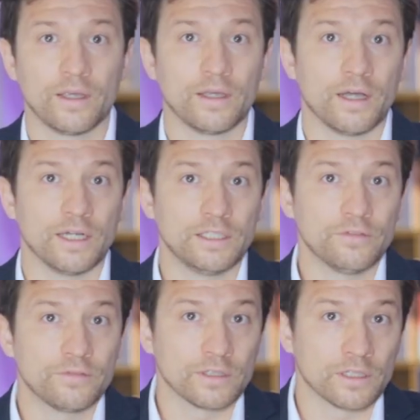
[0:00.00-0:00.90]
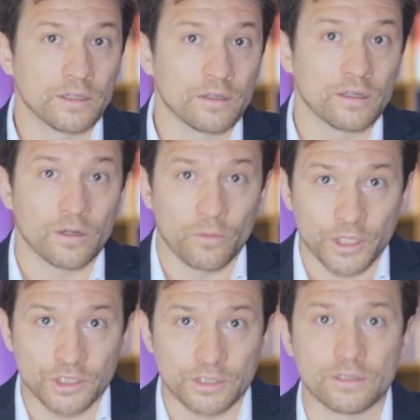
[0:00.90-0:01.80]
A different
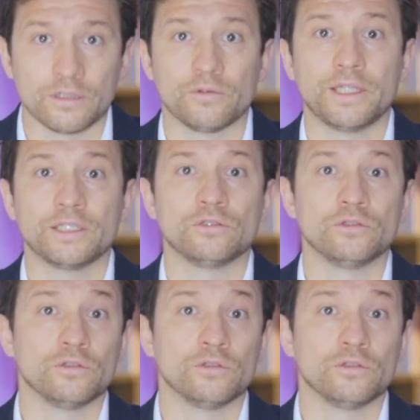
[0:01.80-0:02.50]
question related to